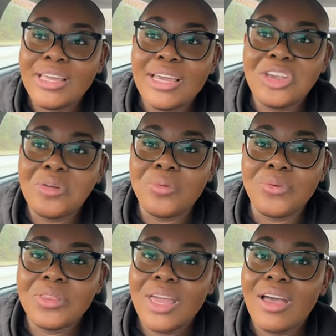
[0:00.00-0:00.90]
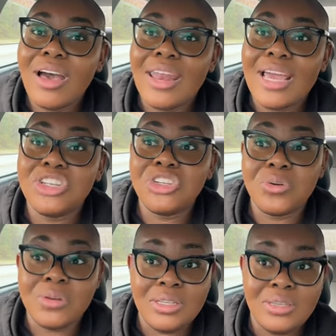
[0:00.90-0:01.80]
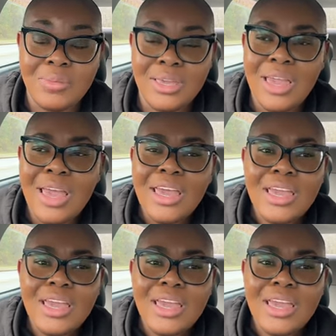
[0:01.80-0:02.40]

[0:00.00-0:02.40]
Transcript: I think a year before then, God has shown it to me.